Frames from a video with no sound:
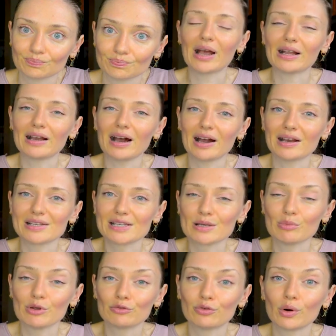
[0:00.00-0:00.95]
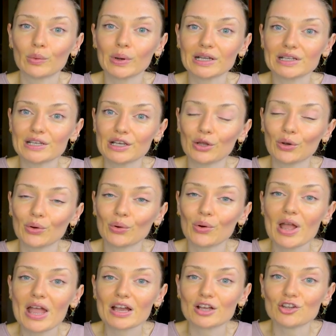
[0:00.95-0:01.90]
And guys, before we
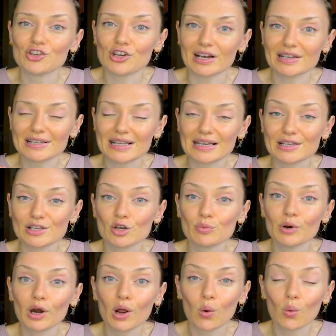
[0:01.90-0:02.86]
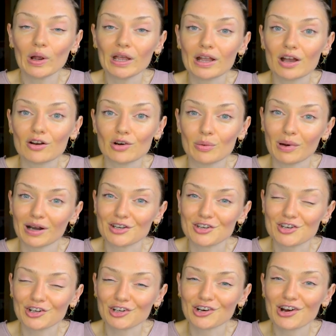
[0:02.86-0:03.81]
continue, just a super quick
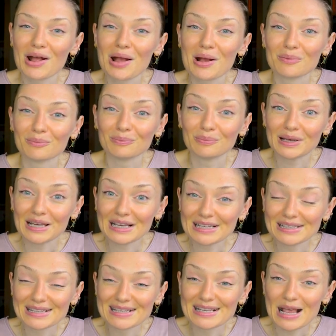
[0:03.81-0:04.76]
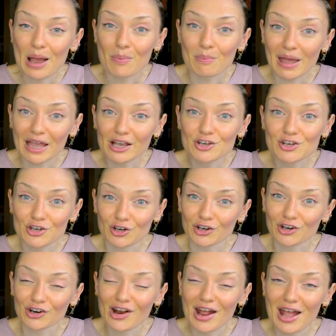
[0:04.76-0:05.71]
reminder, please make
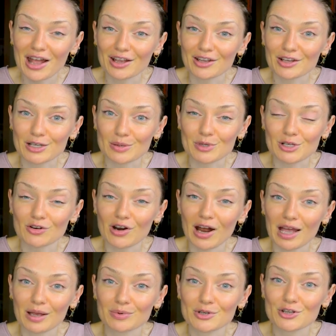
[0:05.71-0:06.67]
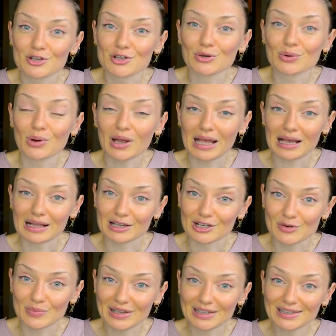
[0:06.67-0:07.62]
sure you're subscribed to
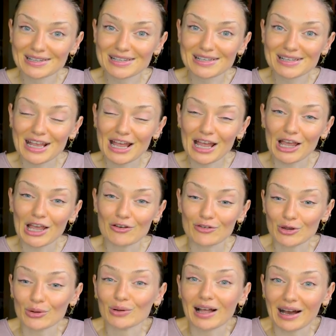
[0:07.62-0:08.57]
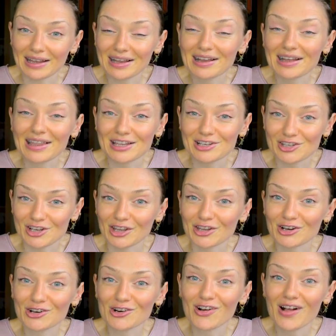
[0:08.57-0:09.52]
English Bits if you like this
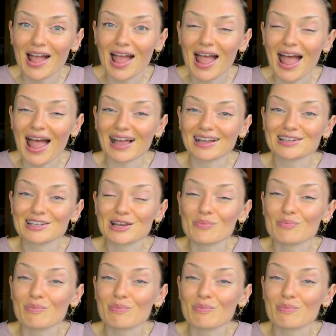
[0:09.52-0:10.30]
channel, and